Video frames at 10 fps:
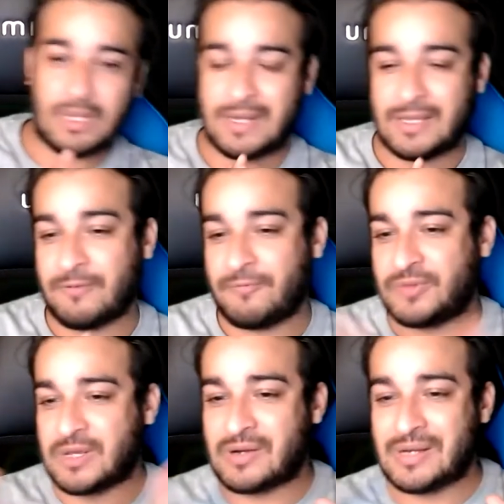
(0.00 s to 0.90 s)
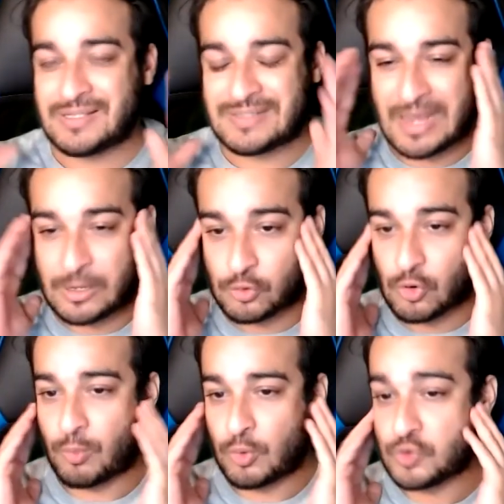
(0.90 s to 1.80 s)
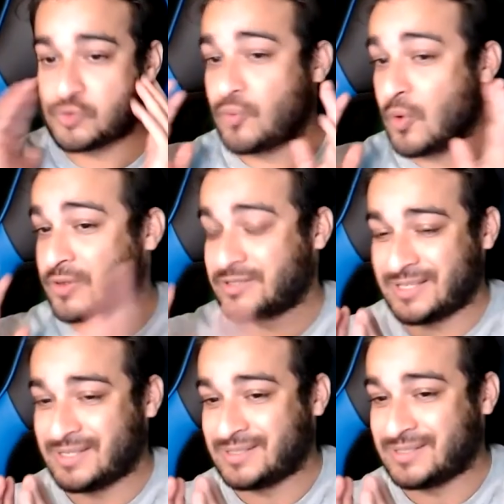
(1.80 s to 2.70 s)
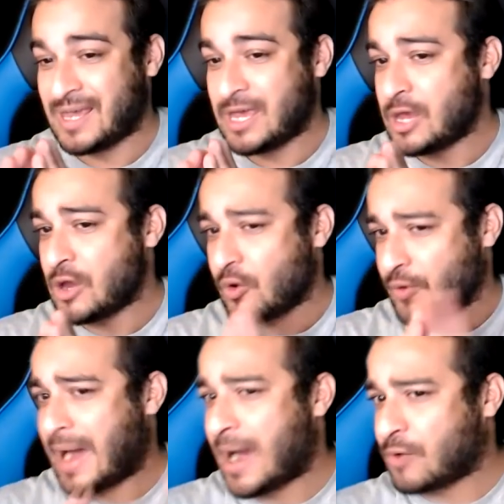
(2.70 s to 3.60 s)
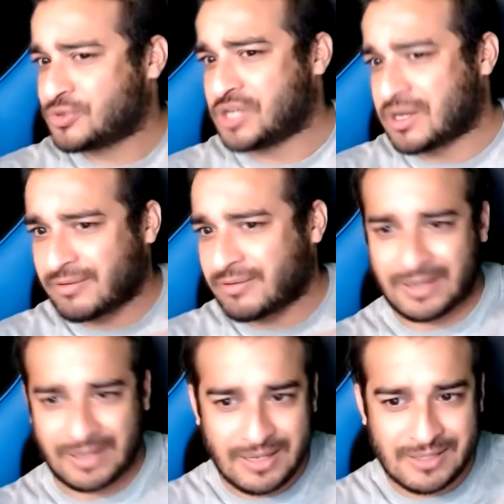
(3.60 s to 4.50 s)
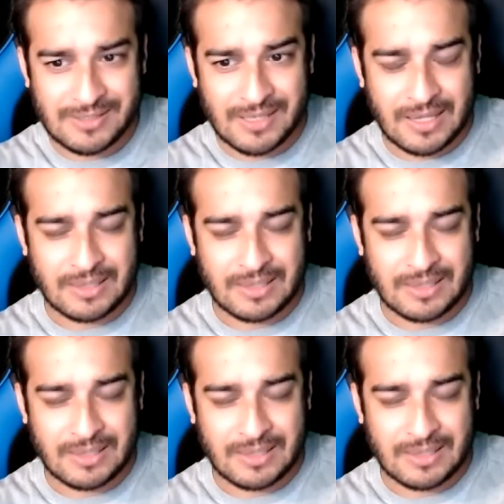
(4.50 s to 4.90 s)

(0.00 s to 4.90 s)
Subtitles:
like if there is a group whose focus is on how to generate leads,